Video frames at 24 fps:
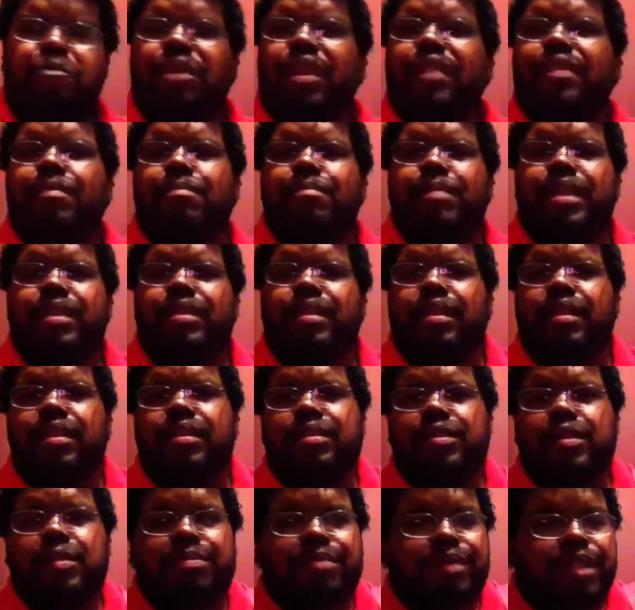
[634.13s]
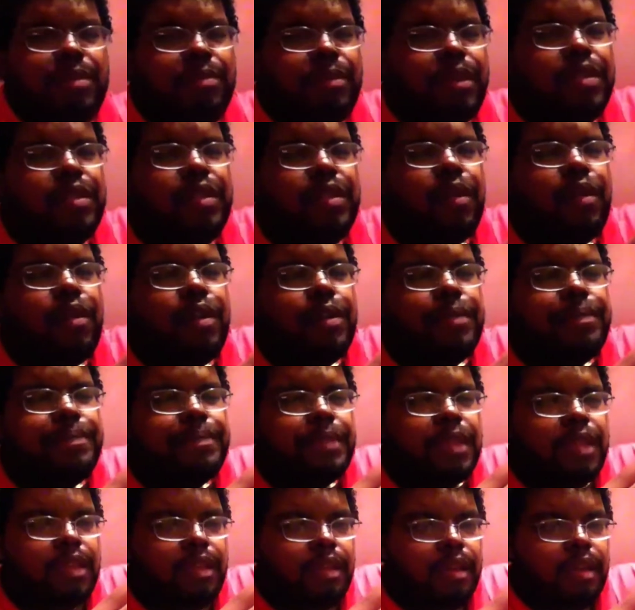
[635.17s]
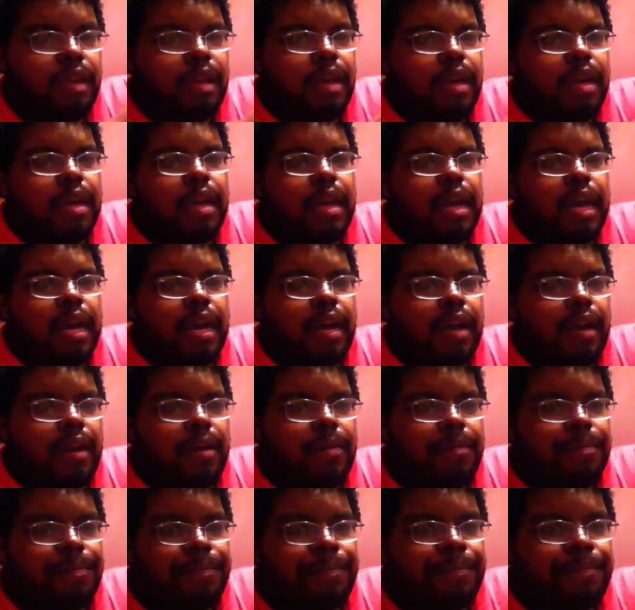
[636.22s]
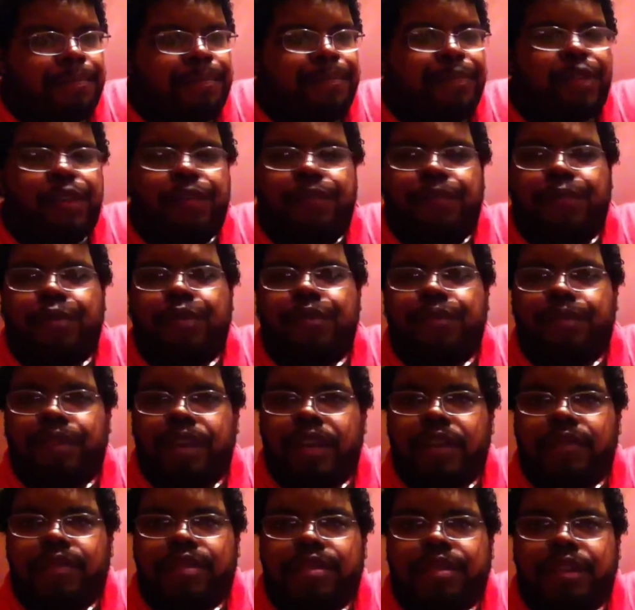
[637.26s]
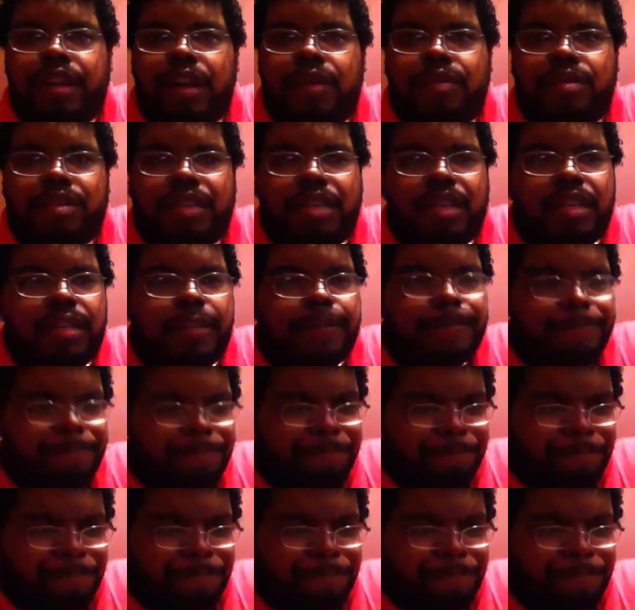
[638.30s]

the mintiness is pretty much gone. The fruit flavors that I was getting,